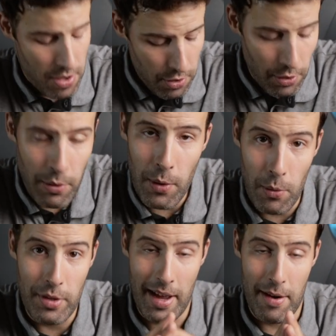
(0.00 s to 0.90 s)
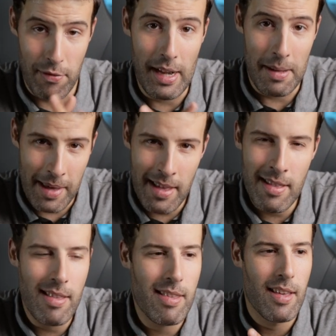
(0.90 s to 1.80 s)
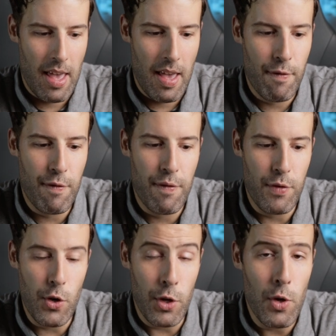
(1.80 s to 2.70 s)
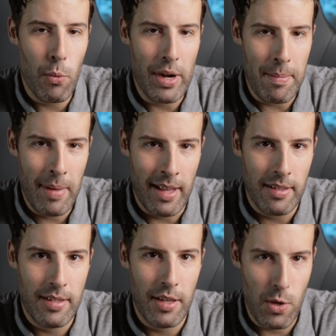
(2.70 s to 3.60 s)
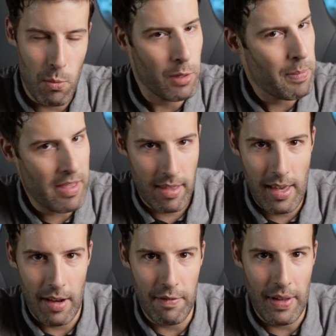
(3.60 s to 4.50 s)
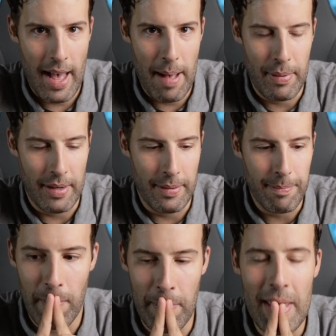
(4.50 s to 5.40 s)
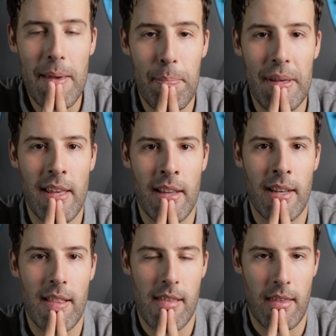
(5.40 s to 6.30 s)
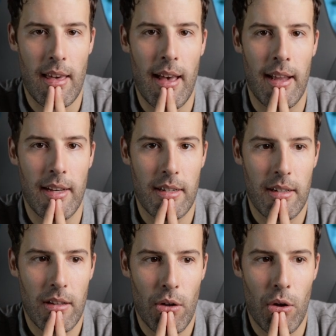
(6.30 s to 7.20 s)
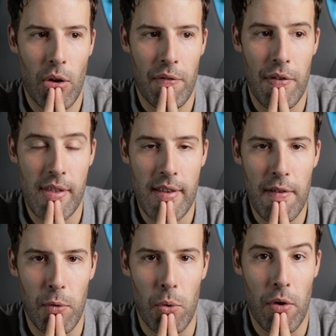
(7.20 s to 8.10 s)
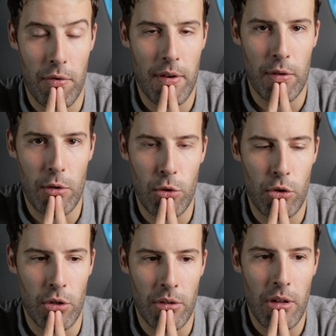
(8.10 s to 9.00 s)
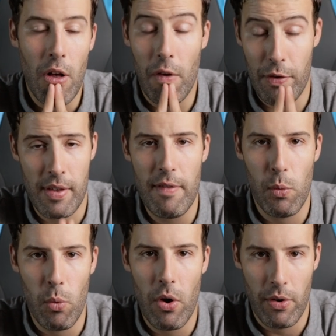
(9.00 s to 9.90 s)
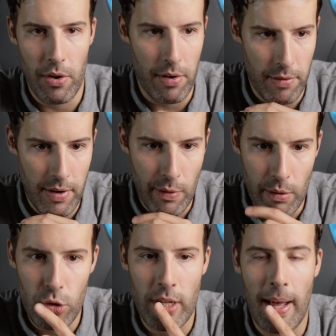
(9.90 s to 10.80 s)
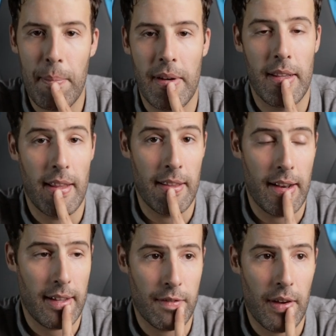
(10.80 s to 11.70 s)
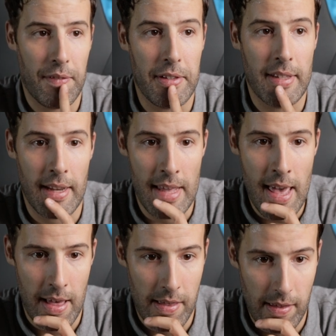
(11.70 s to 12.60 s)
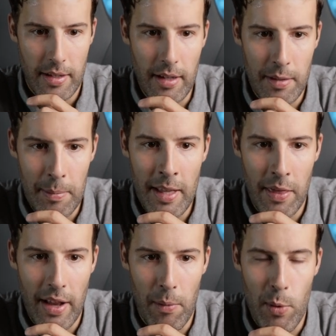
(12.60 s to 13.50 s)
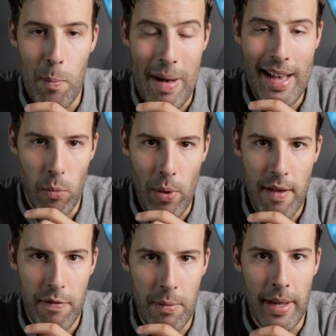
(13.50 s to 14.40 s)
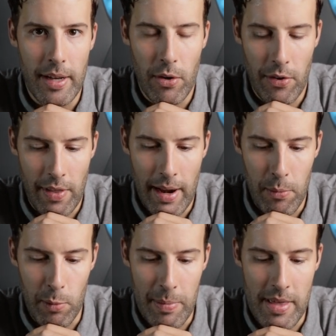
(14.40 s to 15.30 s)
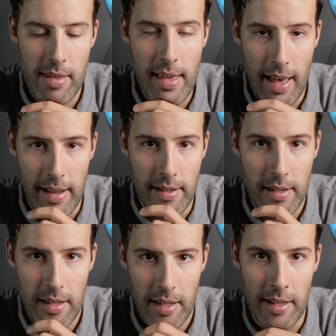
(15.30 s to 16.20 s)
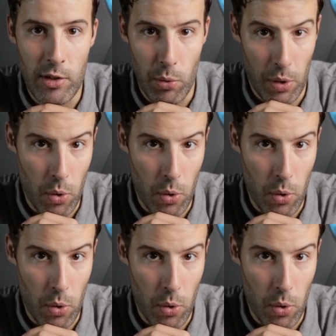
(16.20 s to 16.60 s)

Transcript: You don't know what that really means. If you knew what it meant, you would be scared of it happening. Me being scared of a civil or revolution, of a civil war or a revolution happening in the next five to 10 years, doesn't mean that I will back away from it or that I will be scared into a